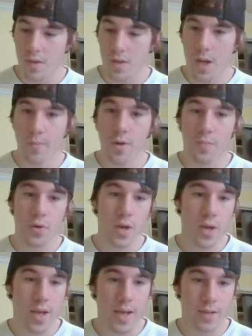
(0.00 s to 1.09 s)
I'm going to put
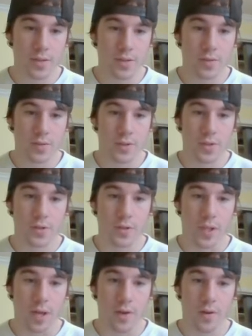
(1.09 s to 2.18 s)
it at 2-2
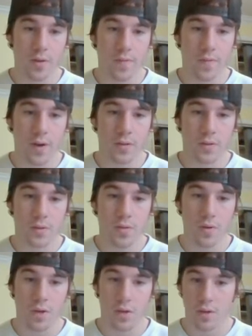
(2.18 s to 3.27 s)
because I know the final
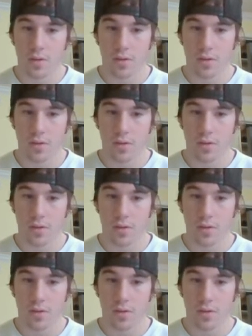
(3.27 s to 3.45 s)
score.